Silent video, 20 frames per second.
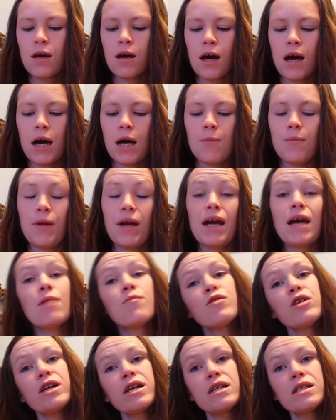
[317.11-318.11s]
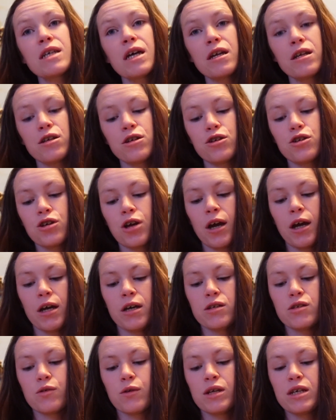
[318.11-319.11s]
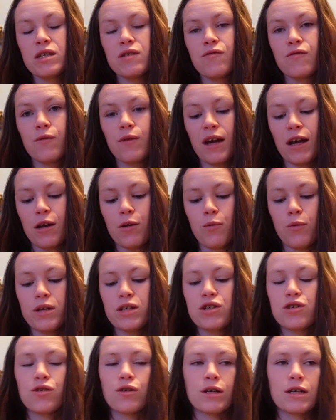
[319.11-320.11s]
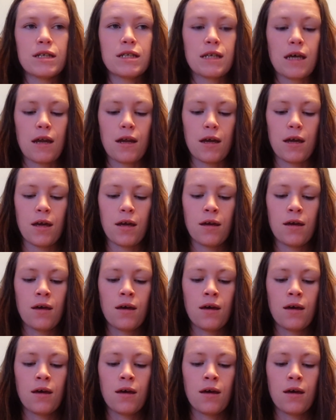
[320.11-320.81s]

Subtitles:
But I am really excited to try it. So it is very wintry setting.